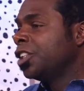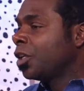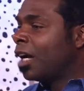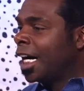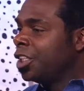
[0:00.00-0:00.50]
And
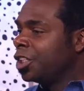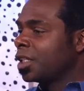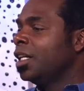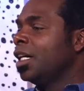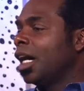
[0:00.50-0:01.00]
so I
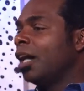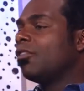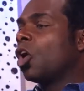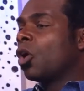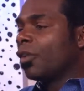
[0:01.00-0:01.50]
just,
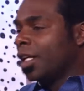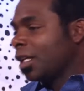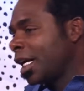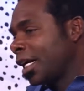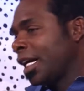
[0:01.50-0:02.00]
I've already
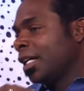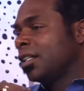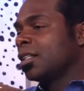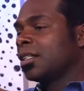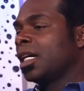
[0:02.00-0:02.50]
like
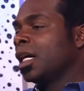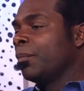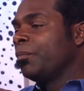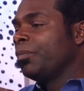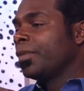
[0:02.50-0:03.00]
had this,
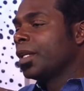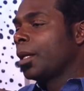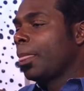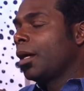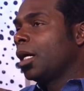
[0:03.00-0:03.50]
um,
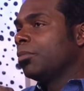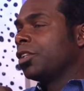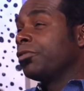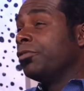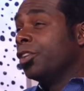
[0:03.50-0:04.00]
um,
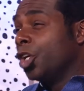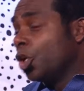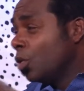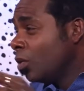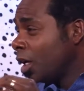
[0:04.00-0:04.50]
this
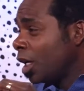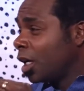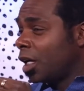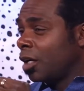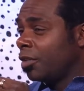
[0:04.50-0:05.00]
view
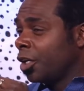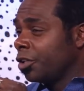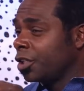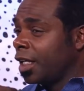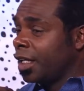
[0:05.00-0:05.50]
uh, of
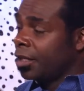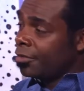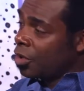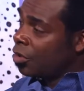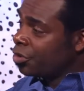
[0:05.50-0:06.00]
understanding
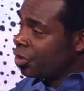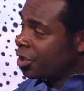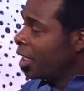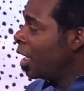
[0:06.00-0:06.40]
different cultures.